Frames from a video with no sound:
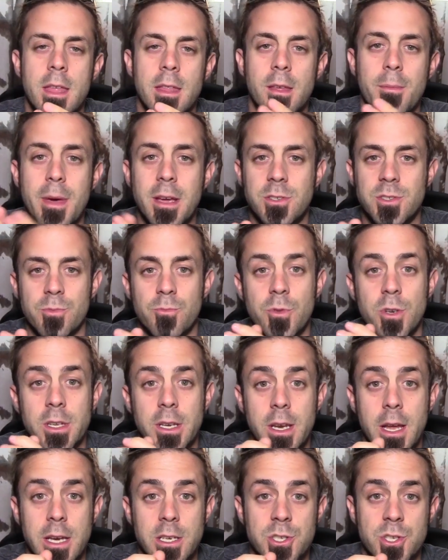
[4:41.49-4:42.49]
They make some
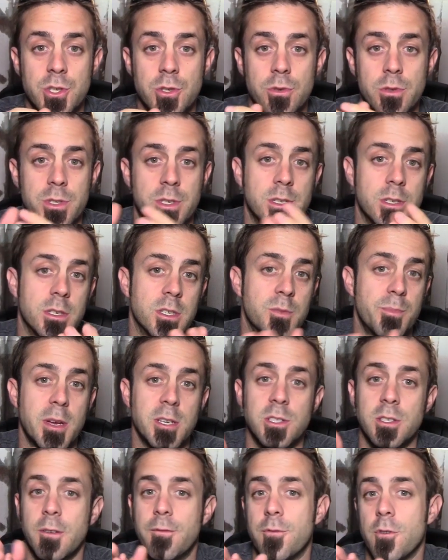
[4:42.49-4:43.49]
really nice shoes,
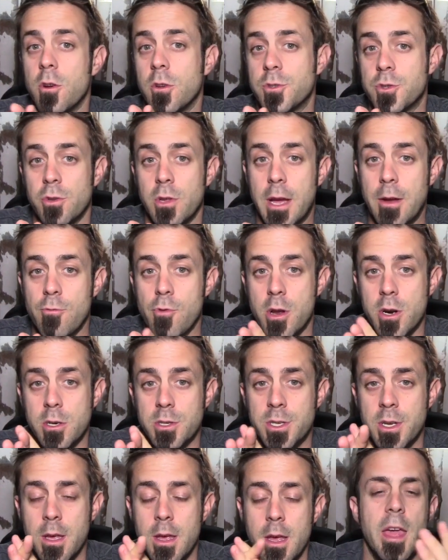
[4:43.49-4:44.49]
especially for ultralight
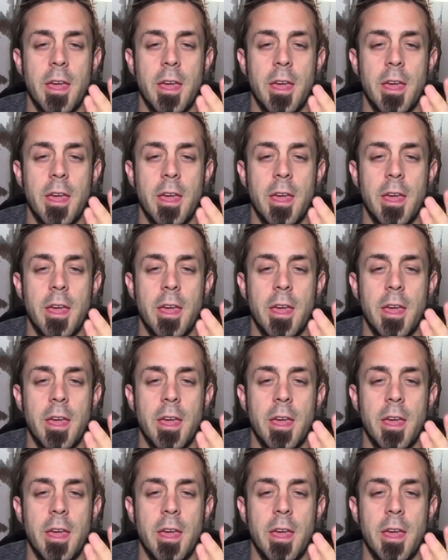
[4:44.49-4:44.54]
runners.